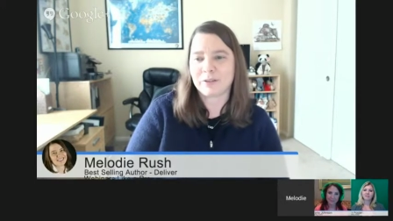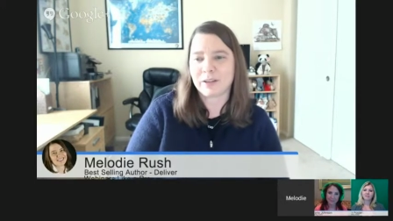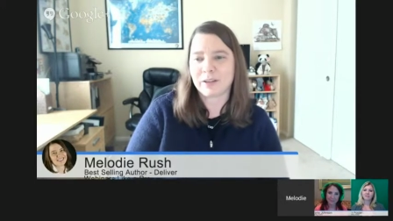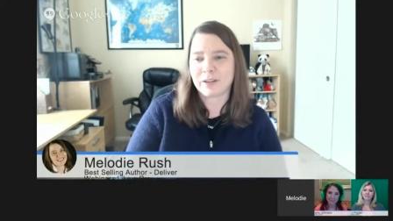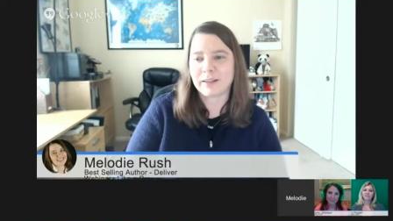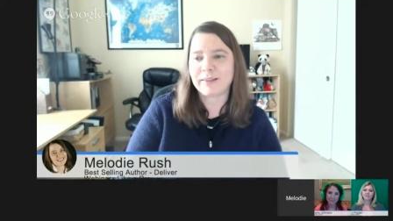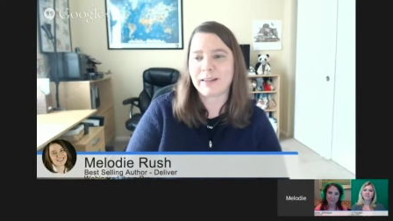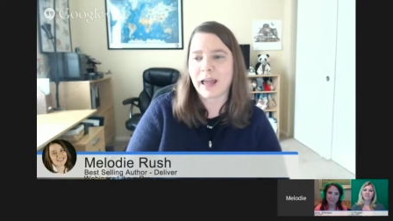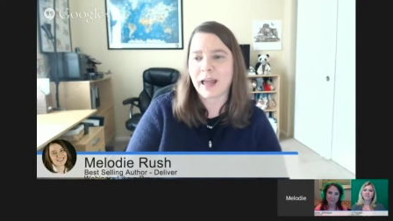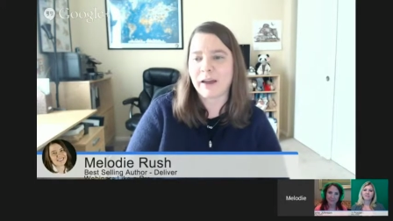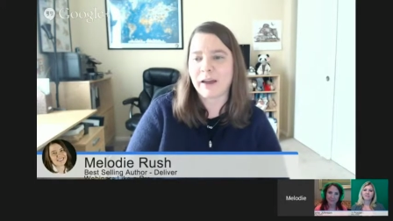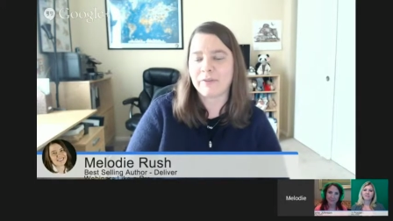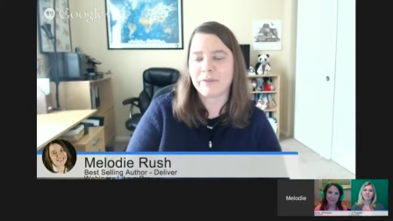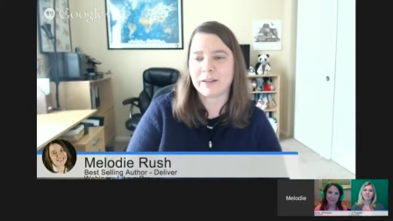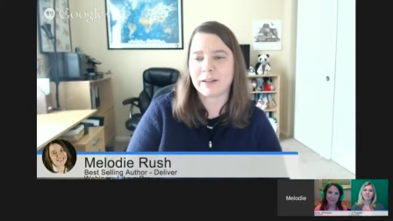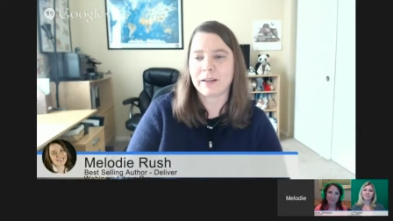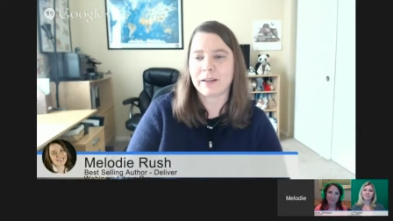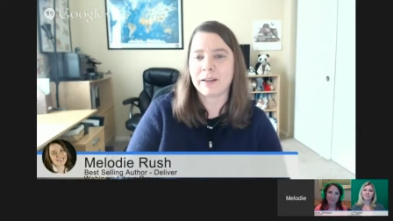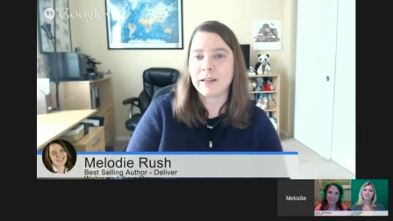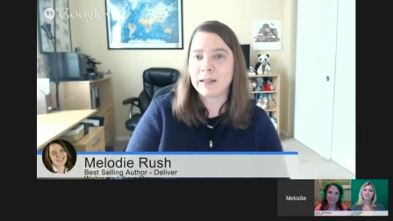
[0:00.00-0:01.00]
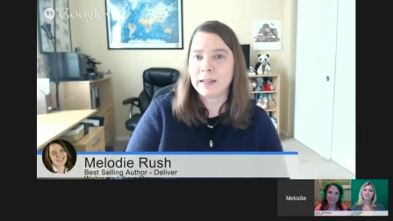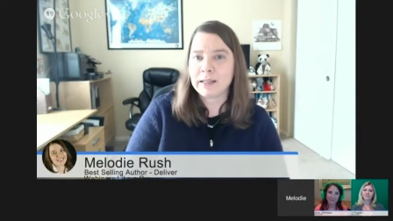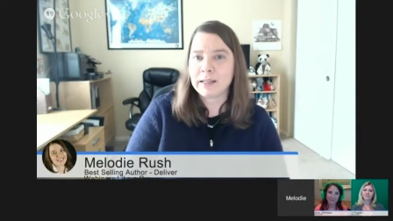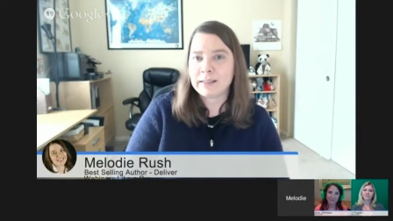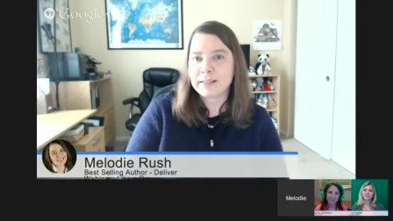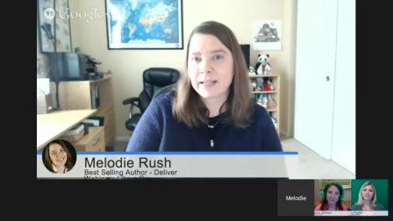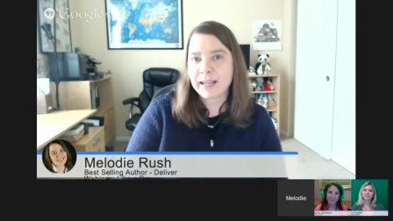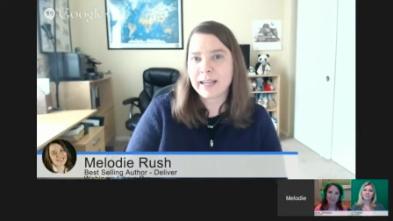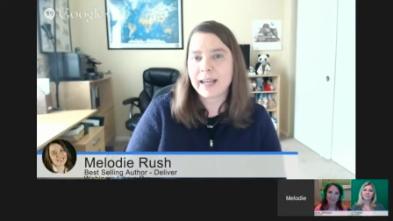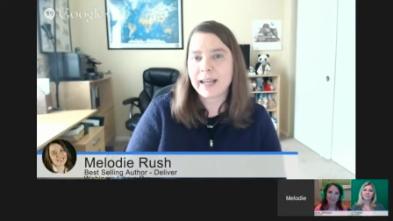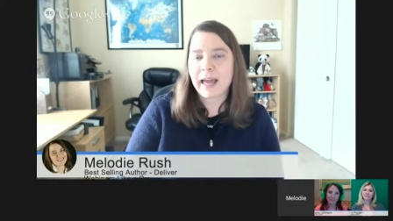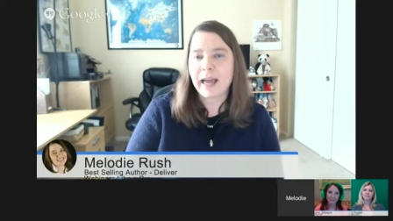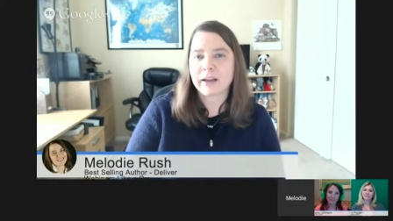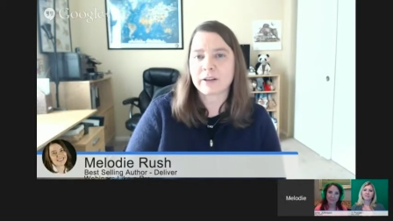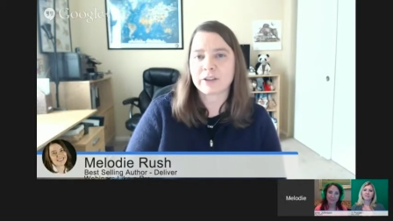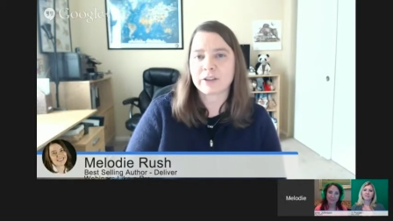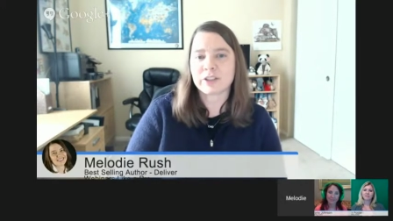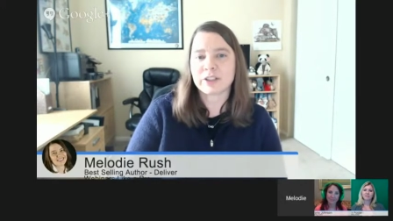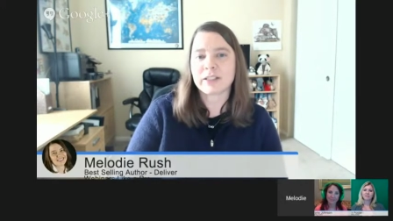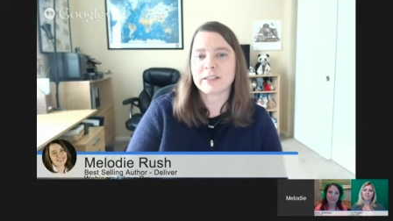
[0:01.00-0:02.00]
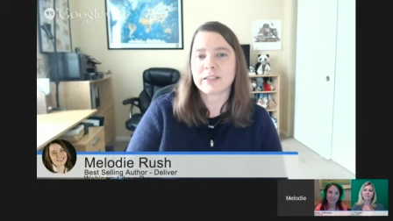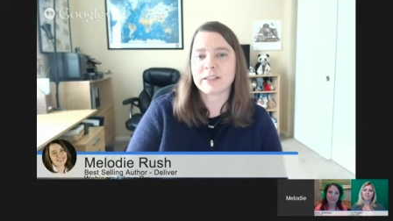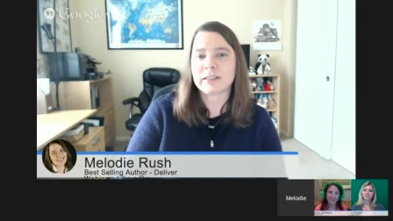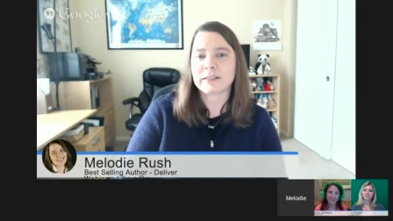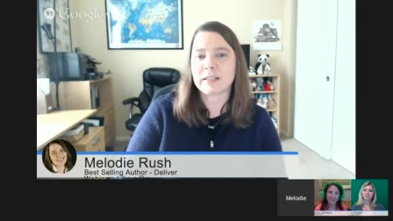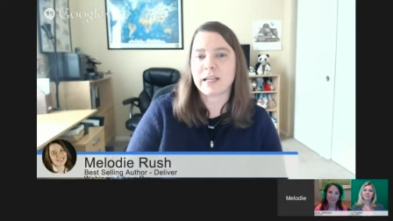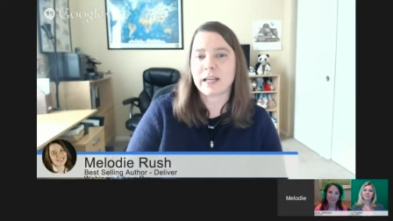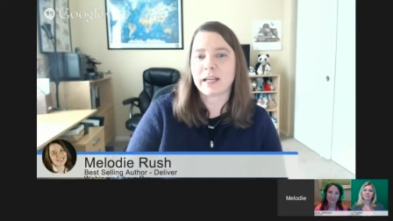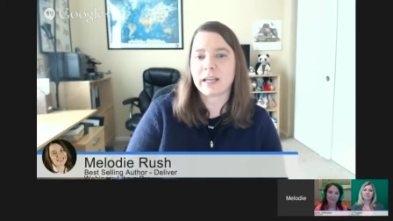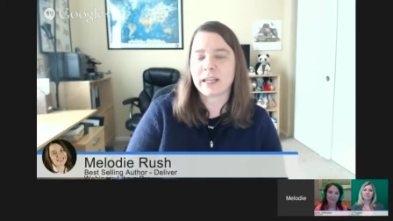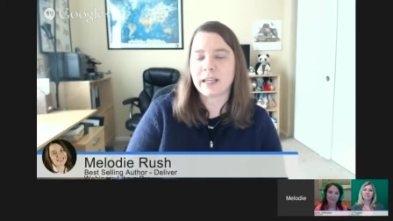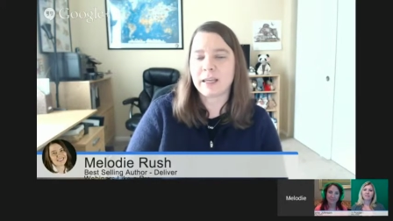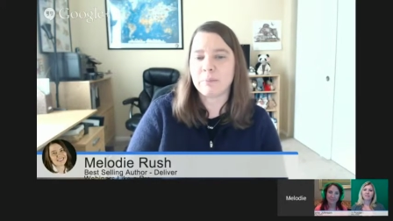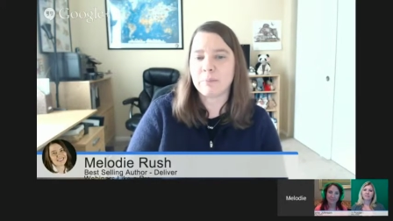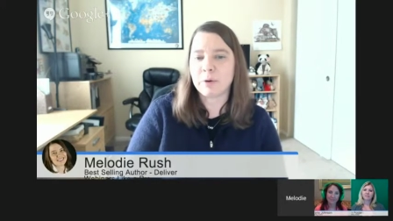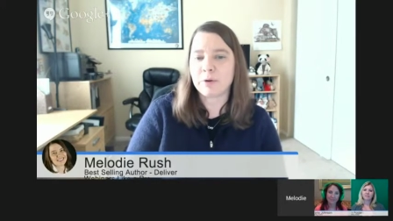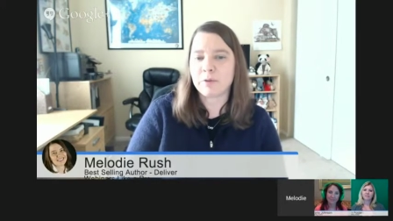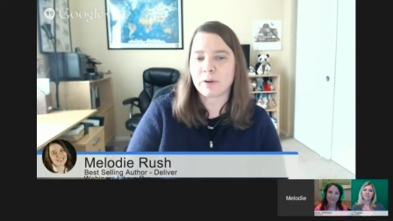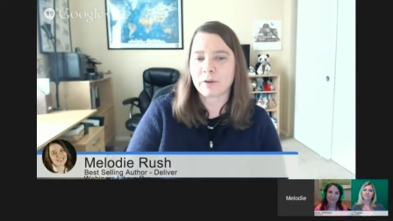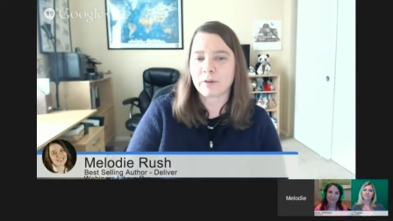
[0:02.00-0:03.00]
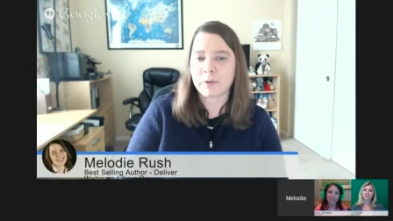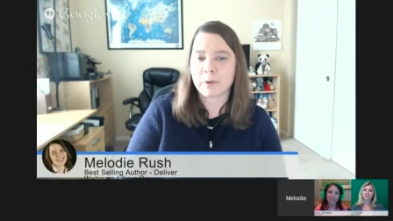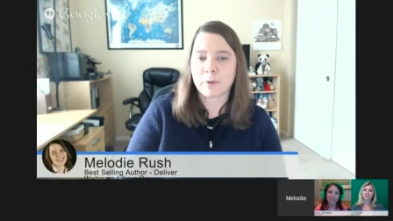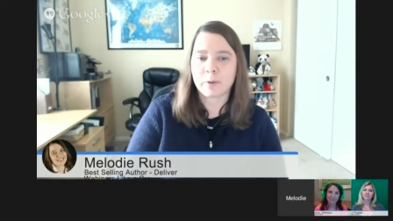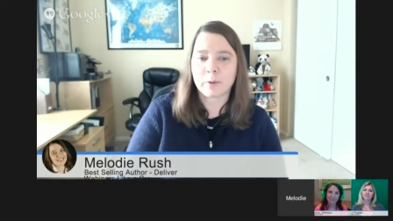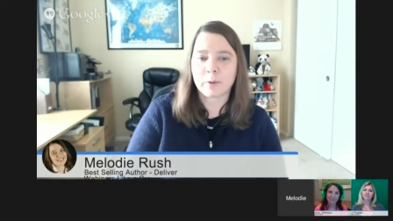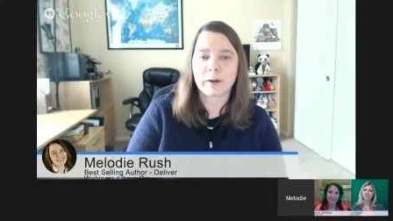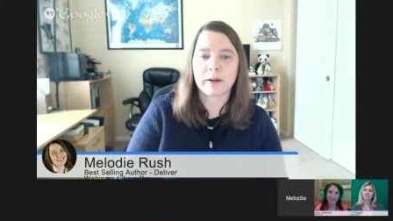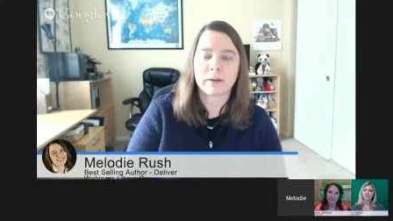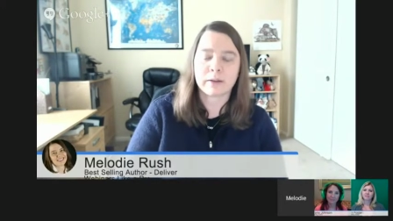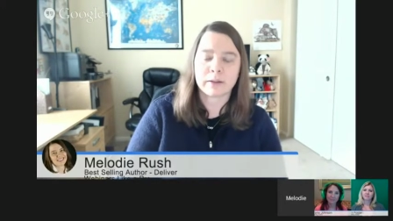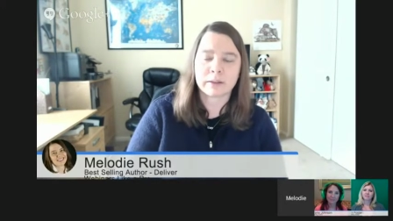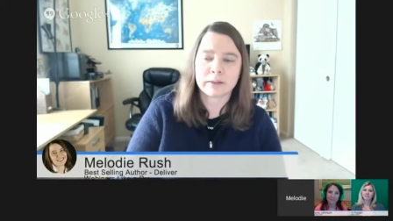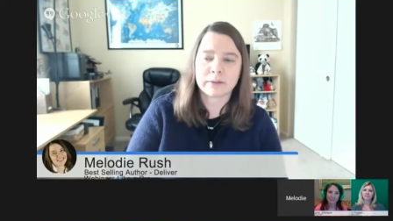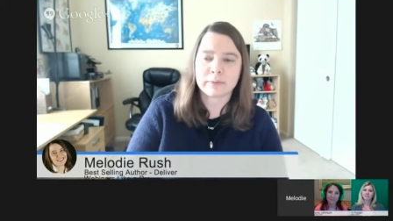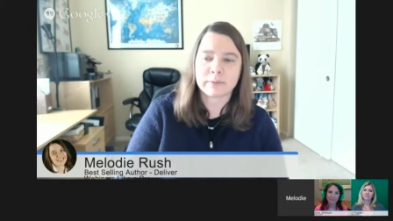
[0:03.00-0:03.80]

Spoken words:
You just have to take action and keep moving forward.